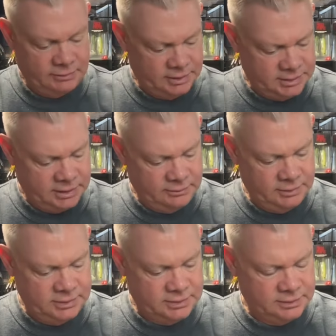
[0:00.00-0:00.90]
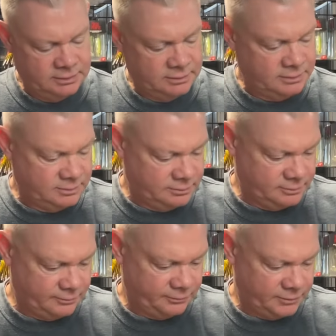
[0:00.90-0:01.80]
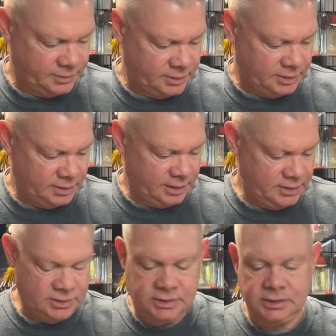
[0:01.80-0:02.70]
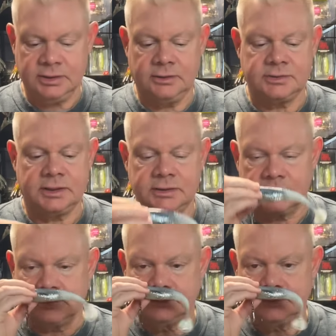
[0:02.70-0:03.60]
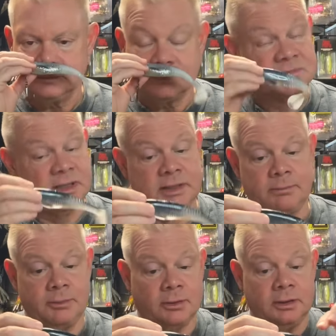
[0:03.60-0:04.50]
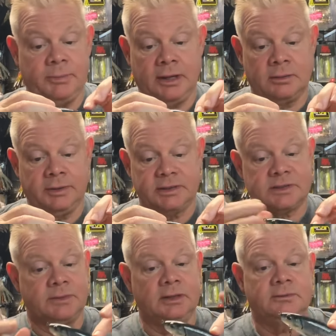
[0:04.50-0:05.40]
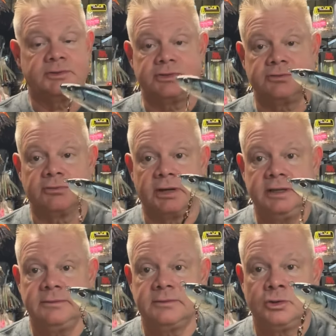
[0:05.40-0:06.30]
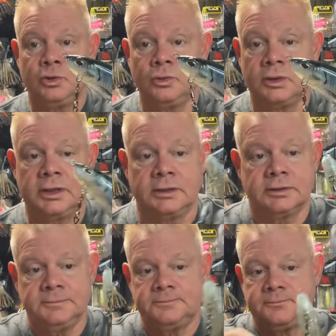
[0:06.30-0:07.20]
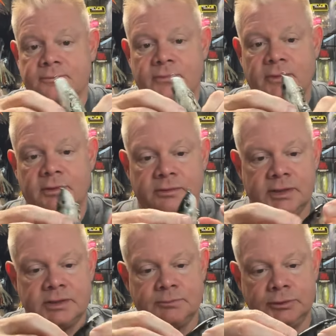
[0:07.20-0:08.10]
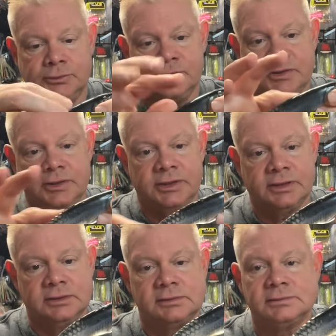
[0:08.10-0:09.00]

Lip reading: what did I say that was? HD Ghost Gizzard. Got that Berkley Power Bait smell, which is great. Cool color. Nice blues in there.